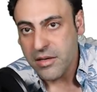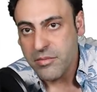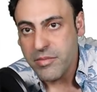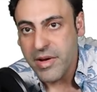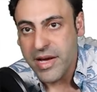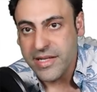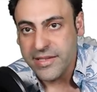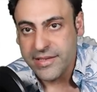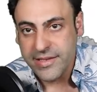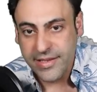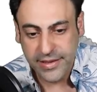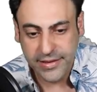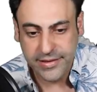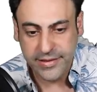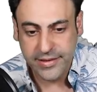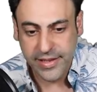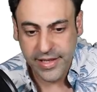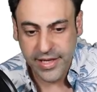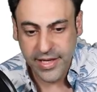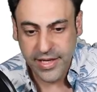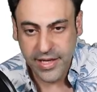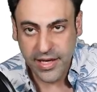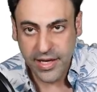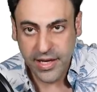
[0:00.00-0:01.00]

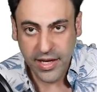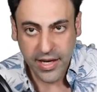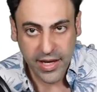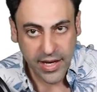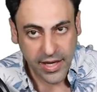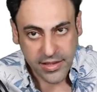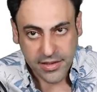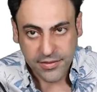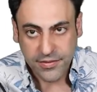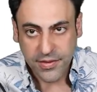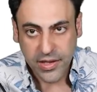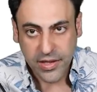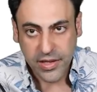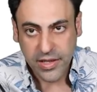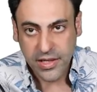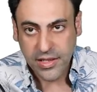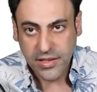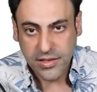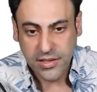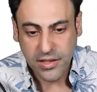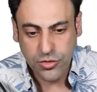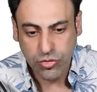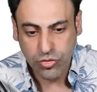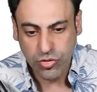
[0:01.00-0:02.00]
basically, it's very
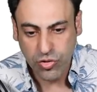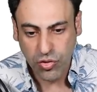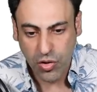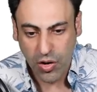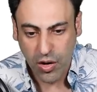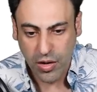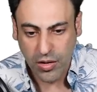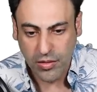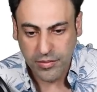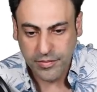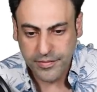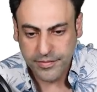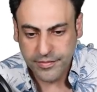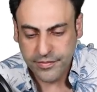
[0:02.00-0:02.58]
easy to draw.